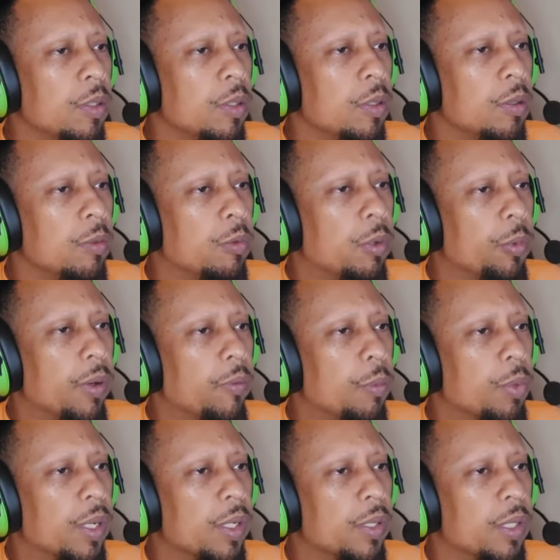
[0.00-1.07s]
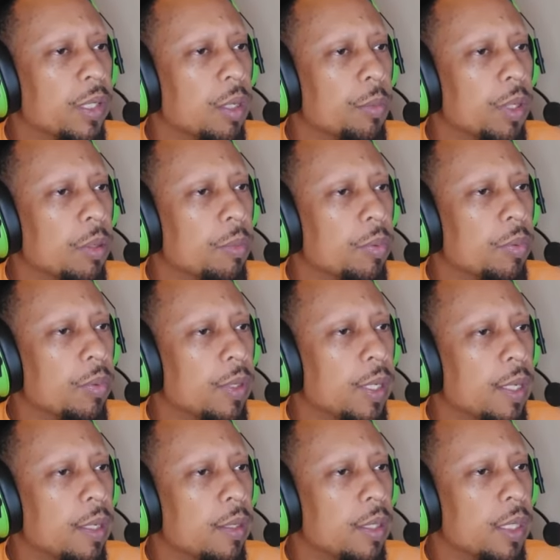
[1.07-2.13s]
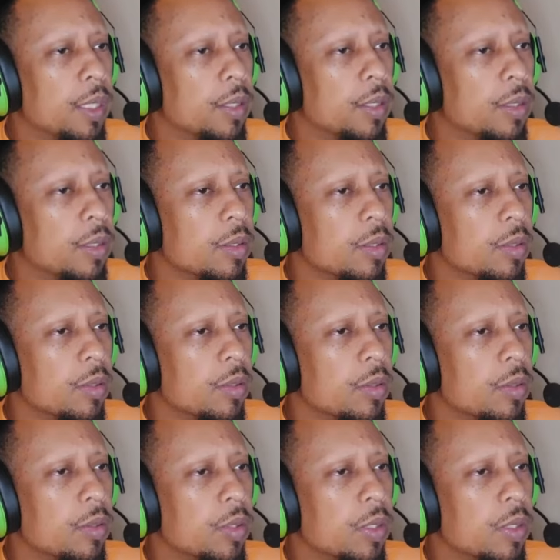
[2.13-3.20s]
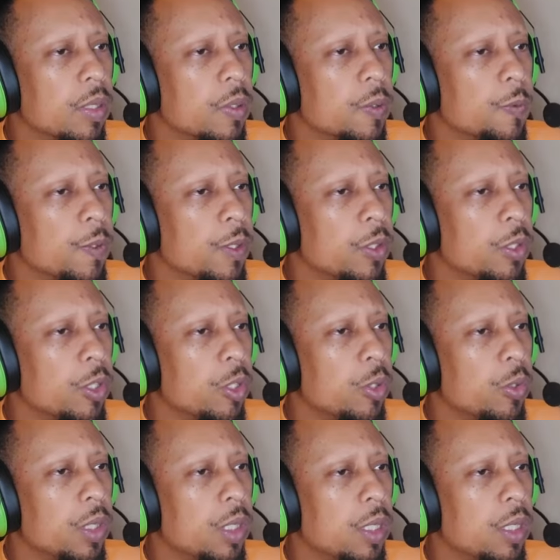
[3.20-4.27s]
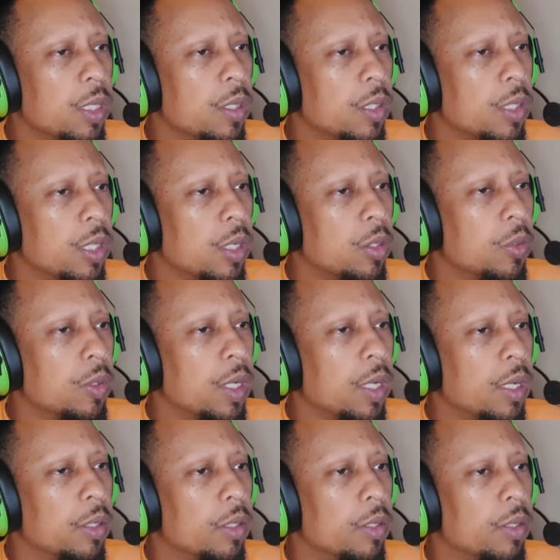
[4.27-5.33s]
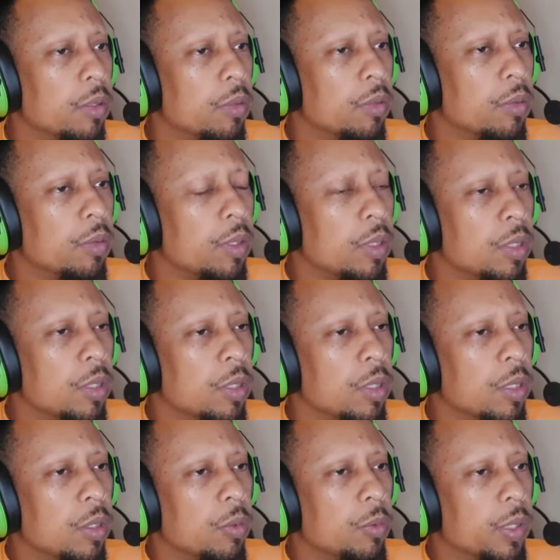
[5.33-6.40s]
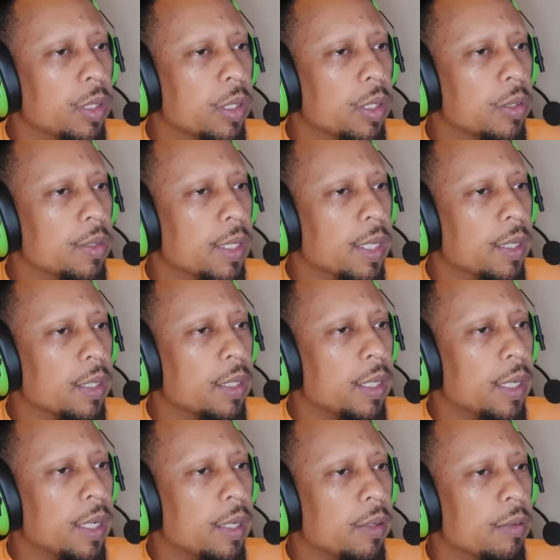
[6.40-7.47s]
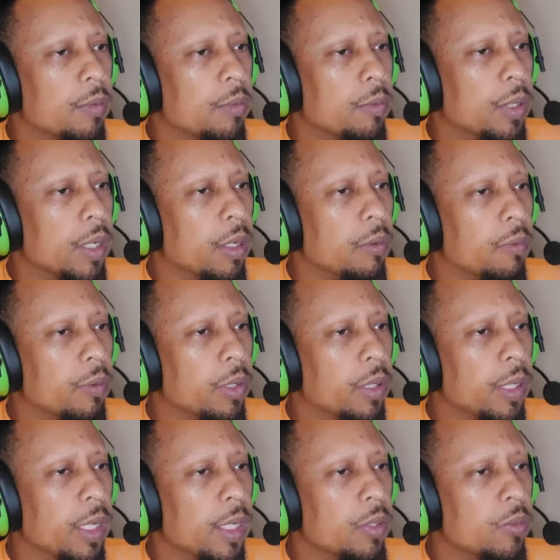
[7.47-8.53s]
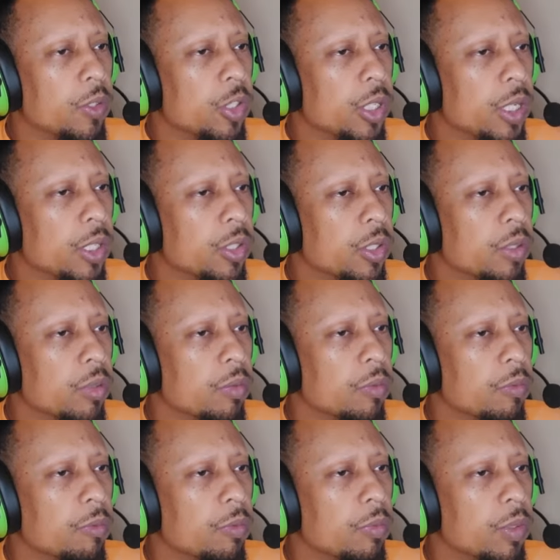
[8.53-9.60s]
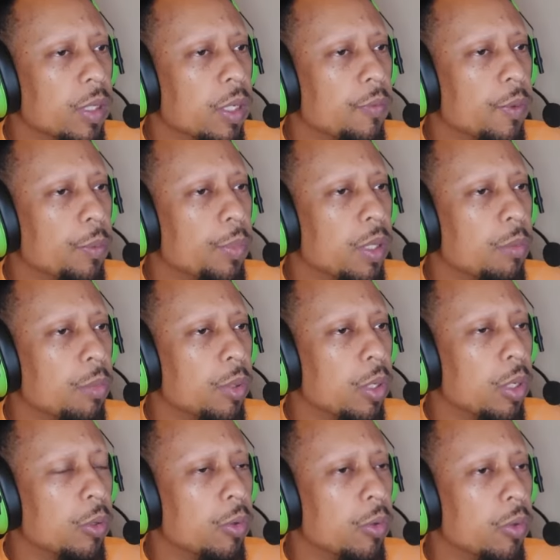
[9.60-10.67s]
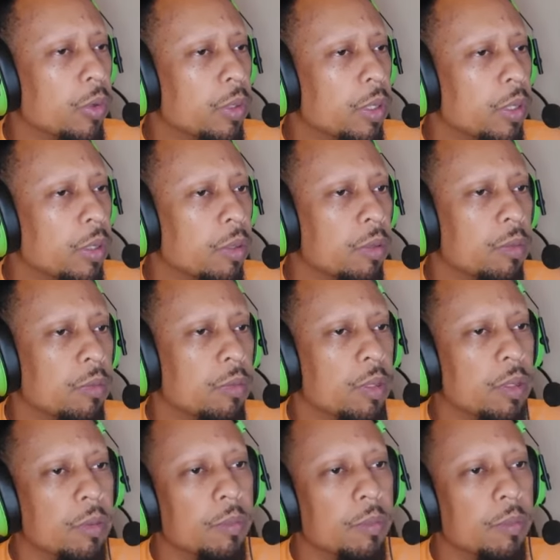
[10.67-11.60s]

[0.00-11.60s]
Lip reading: We wait for price to come up at least to this first OTE, the yellow line here. We did exactly that. We had a really nice rejection, kind of a pin bar going on there, right?